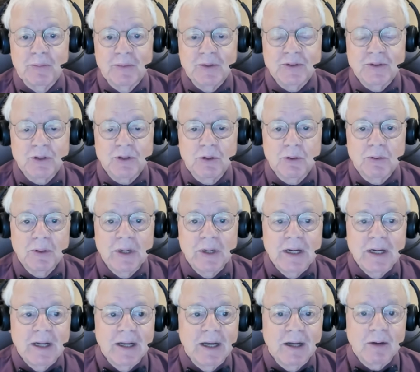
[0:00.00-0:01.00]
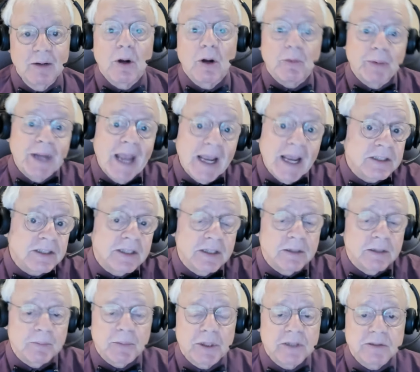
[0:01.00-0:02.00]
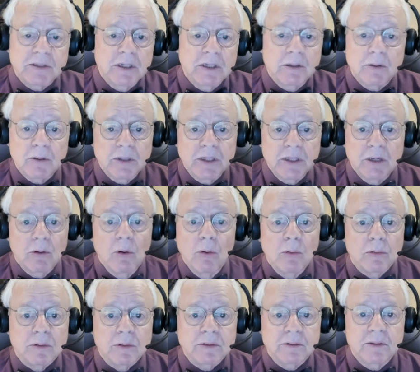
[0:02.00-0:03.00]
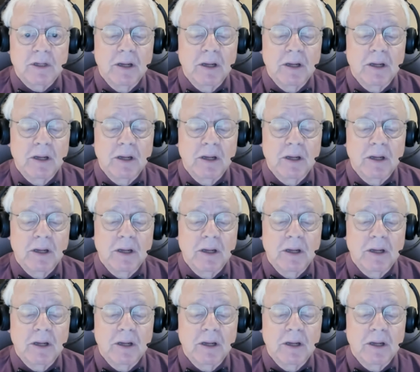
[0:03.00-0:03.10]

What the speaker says: So I'll react to them because they're old.